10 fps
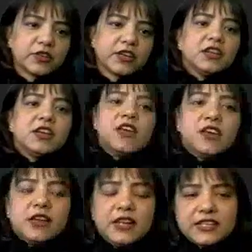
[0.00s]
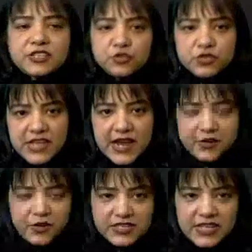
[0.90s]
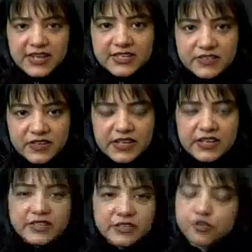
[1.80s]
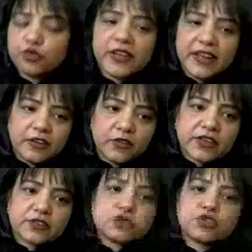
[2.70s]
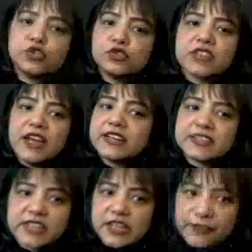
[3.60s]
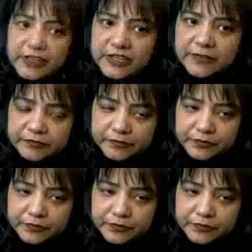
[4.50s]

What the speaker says: Okay, let's do side. Okay, side is related to killing. Okay, so suicide is self killing.